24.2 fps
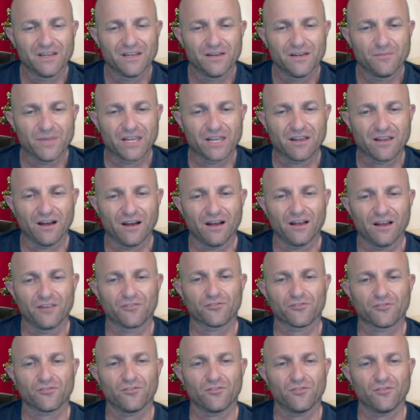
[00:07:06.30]

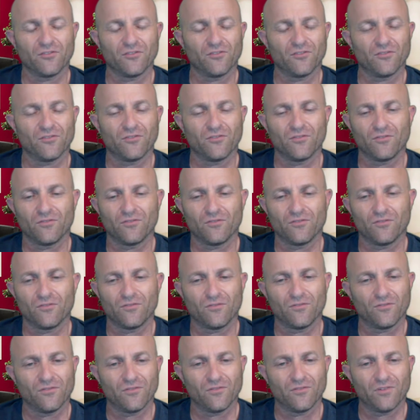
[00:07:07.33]
because
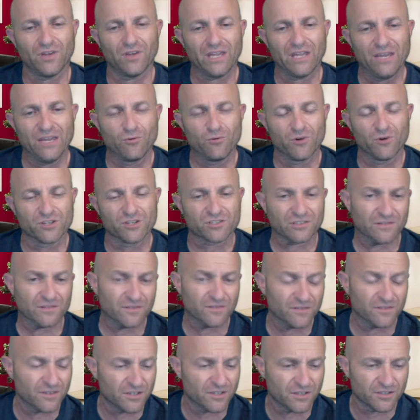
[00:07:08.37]
he was
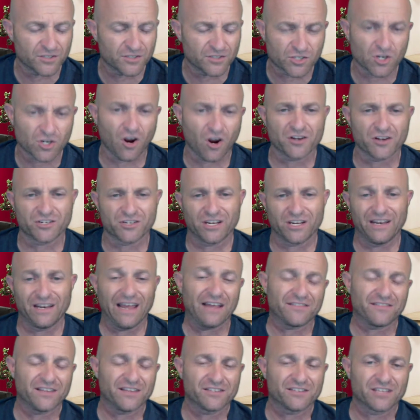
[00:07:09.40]
charging
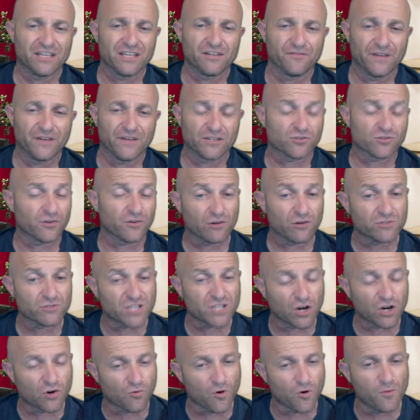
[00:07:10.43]
at this individual. There was
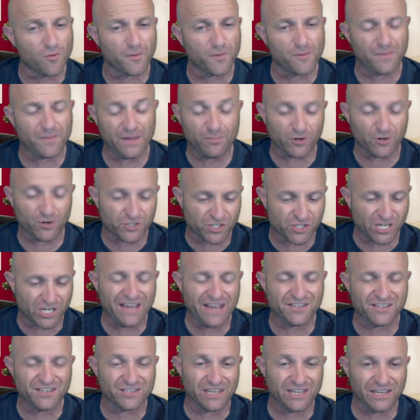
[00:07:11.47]
a group of people
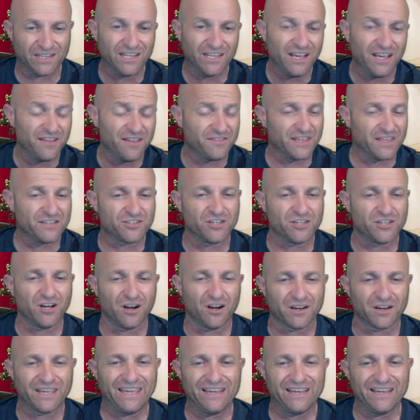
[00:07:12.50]
chasing this
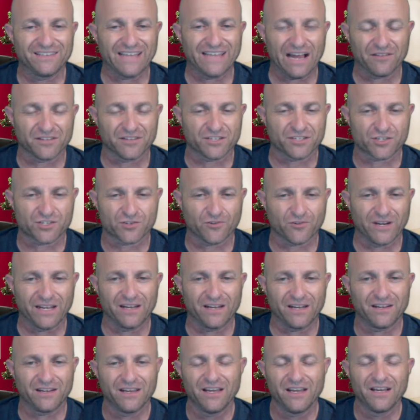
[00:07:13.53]
young kid down the
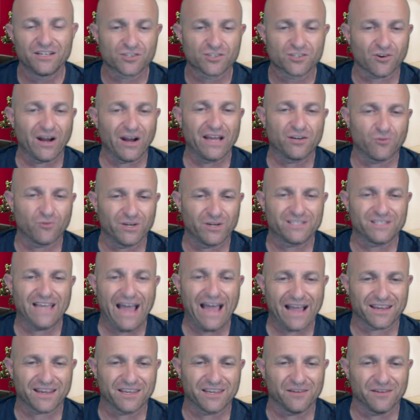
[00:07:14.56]
street, trying to
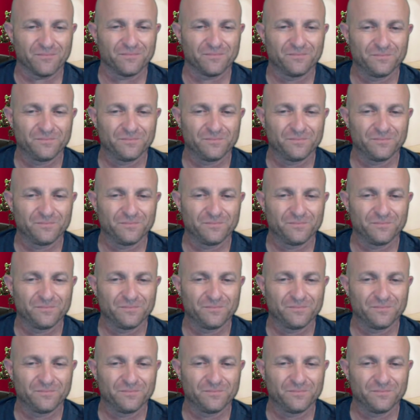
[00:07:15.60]
attack him.